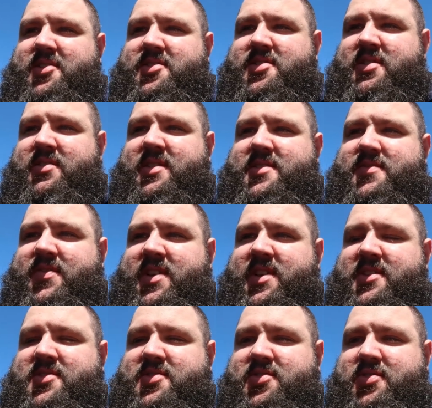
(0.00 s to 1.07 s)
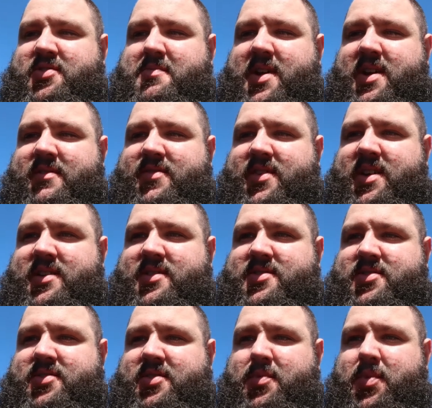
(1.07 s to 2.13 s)
So this Venusaur, Mega
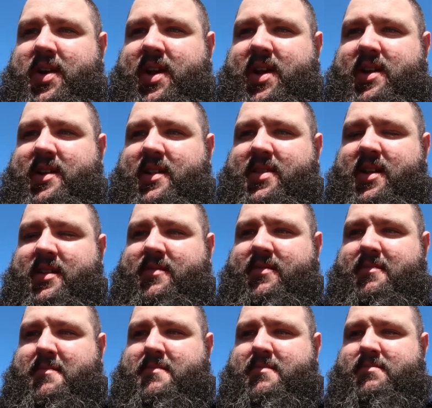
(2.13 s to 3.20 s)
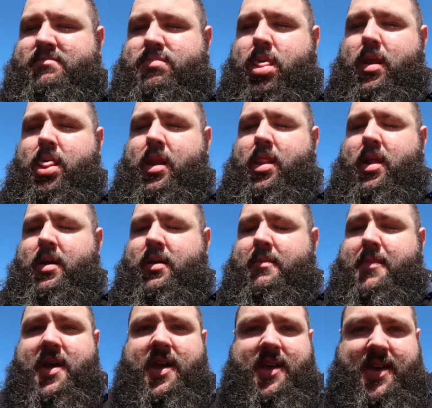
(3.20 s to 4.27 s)
Venusaur, we needed the uh,
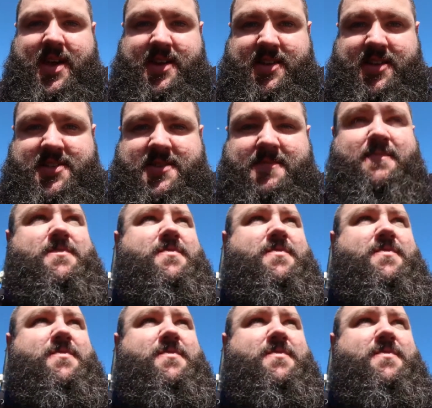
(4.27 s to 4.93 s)
Mega Candies